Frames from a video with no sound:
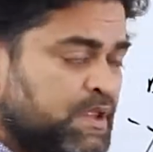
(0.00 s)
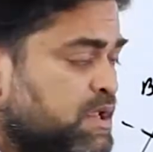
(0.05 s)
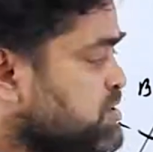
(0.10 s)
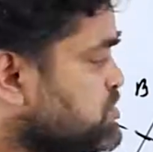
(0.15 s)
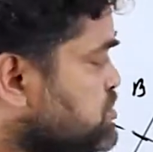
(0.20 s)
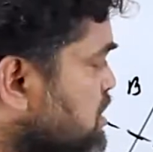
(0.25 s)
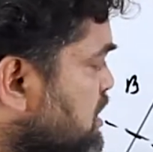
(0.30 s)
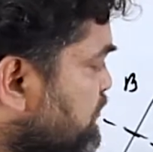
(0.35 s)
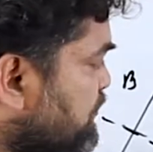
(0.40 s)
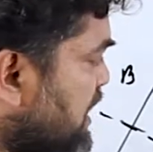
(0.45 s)

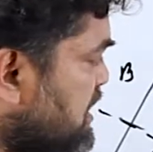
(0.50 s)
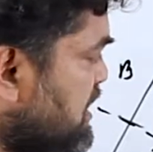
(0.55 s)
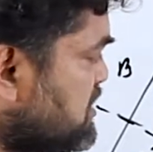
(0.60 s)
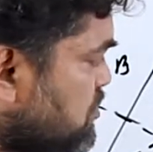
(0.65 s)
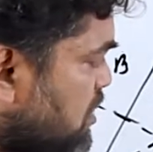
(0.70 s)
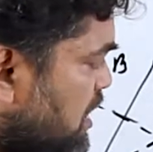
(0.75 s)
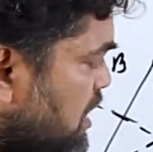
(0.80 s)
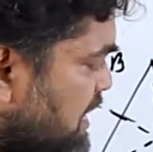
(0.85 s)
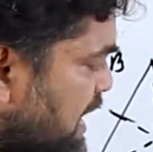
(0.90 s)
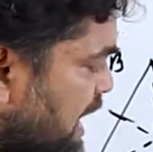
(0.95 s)
So if I
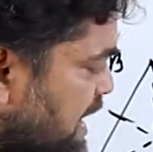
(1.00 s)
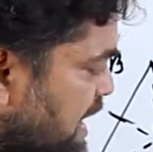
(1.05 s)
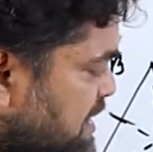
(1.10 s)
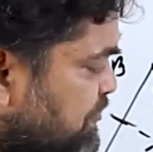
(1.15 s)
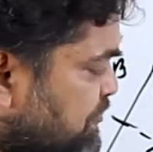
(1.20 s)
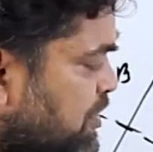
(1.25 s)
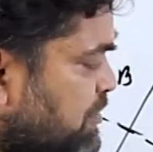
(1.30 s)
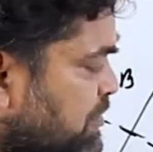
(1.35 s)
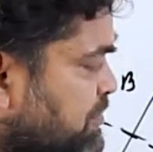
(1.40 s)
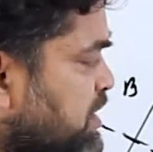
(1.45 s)
draw a line
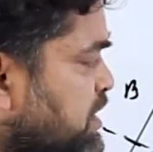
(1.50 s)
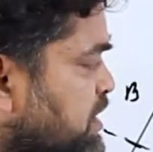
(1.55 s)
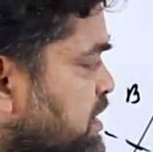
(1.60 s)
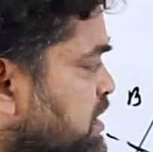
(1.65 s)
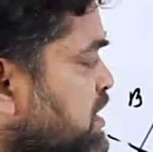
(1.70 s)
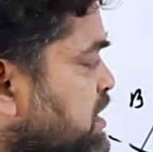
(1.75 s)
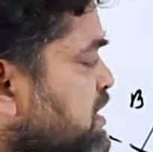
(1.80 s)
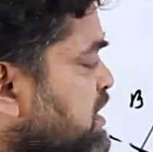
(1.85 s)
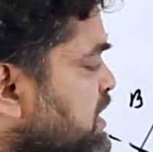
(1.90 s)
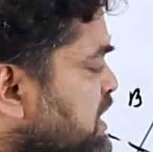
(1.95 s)
from
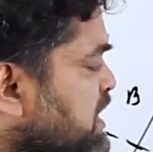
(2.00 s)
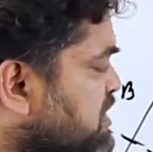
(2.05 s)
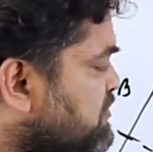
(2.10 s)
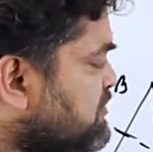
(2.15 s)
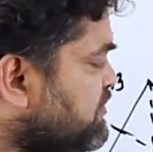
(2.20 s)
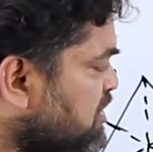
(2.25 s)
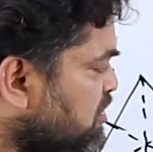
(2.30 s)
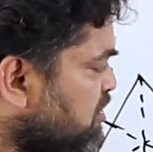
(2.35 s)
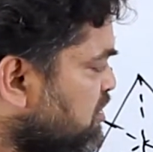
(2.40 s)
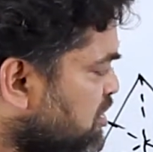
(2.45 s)
here,
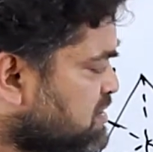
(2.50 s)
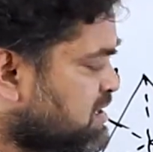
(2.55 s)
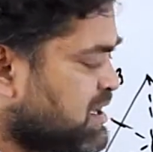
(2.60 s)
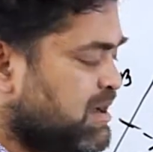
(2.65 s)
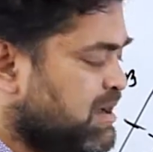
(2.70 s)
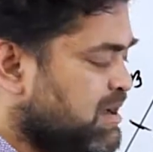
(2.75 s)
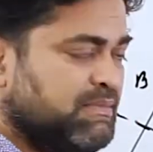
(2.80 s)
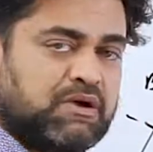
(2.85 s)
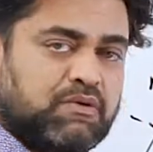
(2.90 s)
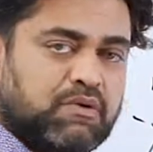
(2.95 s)
it will not
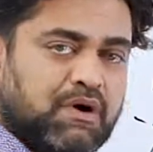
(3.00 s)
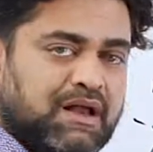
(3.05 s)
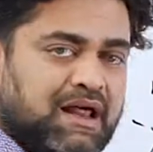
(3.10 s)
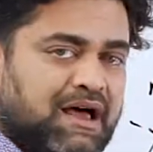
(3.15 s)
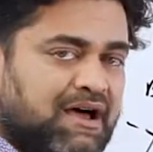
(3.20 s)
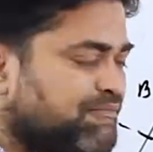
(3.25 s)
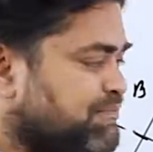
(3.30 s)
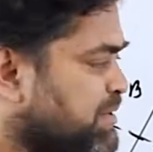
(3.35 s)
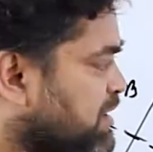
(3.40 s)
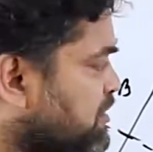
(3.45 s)
come equal
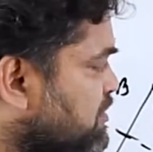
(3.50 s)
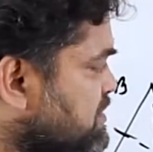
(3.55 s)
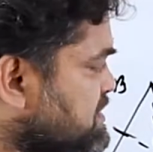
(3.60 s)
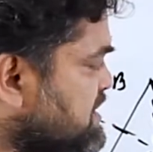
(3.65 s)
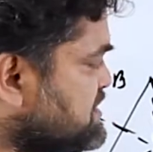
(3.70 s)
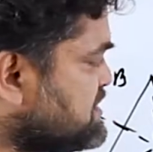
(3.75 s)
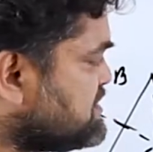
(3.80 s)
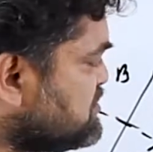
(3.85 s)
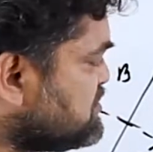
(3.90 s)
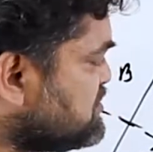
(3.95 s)
half, because
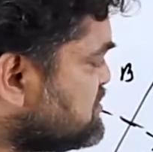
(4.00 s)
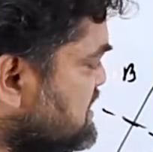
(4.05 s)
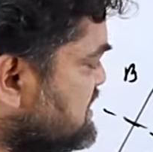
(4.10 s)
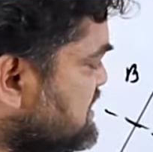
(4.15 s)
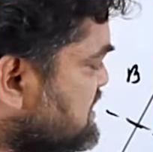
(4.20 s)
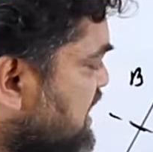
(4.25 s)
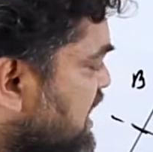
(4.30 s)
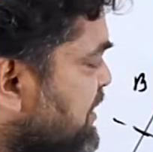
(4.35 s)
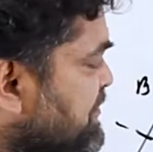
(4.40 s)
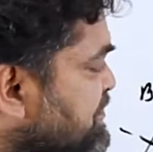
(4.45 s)
as you see
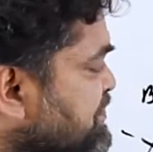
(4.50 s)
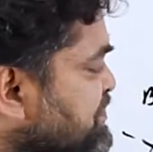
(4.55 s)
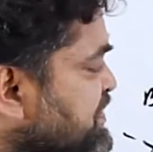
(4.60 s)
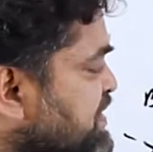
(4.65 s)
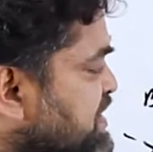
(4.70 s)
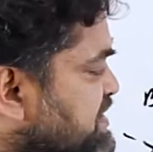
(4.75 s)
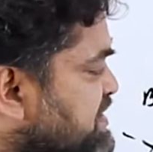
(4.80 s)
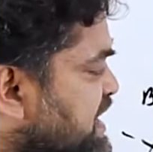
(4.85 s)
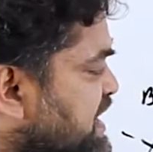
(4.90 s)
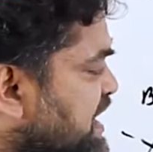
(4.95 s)
the
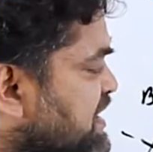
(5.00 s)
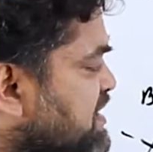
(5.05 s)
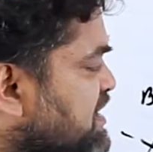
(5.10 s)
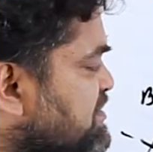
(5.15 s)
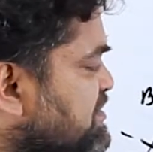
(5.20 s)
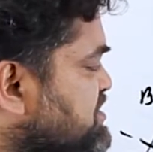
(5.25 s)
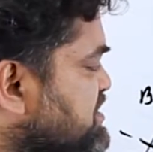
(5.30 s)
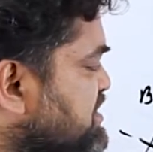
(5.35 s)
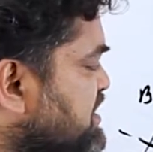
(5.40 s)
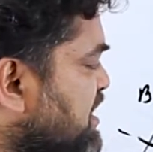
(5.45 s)

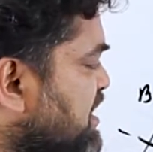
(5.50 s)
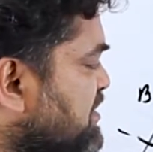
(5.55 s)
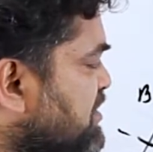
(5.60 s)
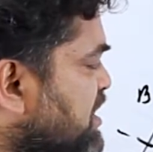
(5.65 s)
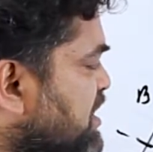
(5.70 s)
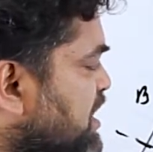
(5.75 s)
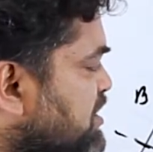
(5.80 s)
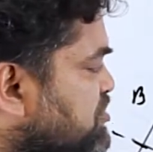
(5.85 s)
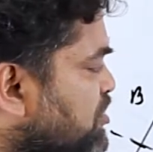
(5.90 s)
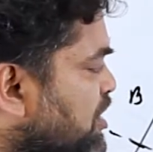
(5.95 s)
diagrams,
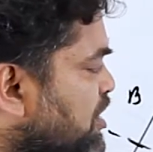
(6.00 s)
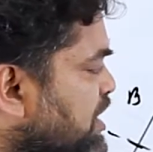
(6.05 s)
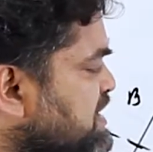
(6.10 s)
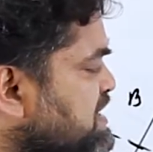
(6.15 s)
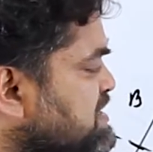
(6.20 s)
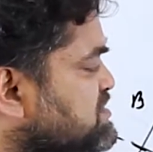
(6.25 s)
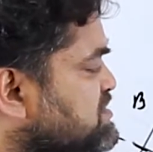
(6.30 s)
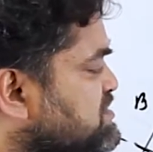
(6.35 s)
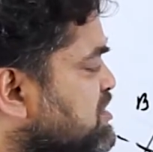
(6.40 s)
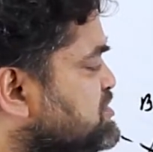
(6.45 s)
the drawing
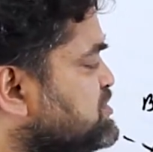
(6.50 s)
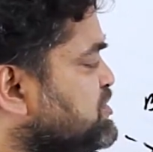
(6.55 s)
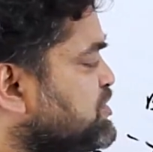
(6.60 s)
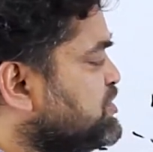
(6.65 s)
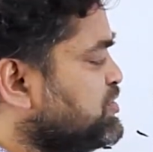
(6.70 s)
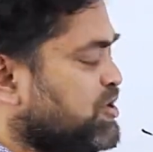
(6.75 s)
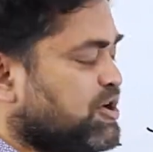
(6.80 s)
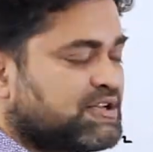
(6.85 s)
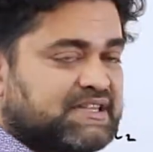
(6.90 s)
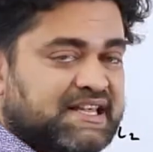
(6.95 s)
is also
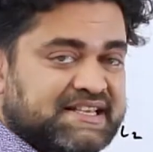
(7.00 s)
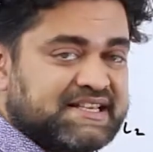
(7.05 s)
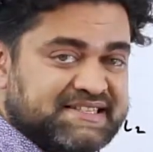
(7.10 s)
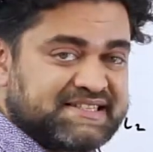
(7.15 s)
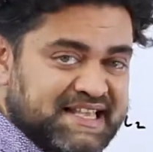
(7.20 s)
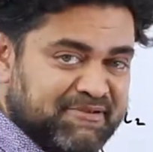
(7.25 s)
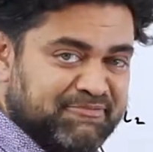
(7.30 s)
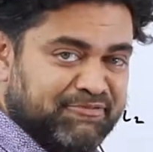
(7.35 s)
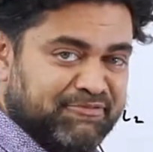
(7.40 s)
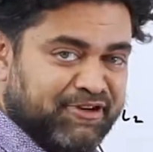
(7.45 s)
not the
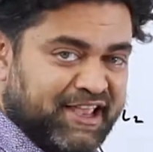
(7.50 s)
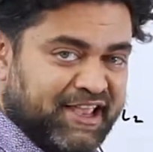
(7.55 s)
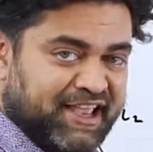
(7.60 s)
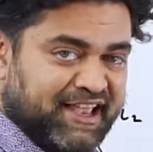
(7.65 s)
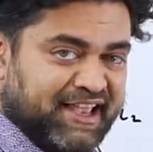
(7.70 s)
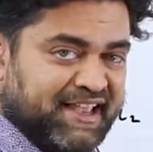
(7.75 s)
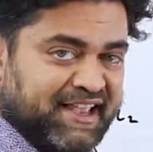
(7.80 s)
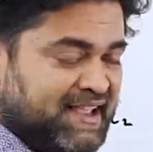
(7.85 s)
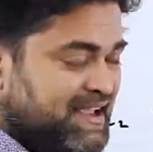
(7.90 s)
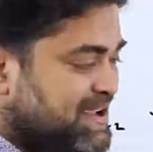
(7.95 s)
same
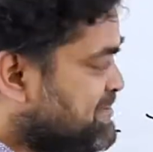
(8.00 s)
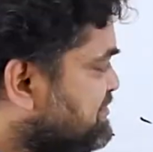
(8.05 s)
way.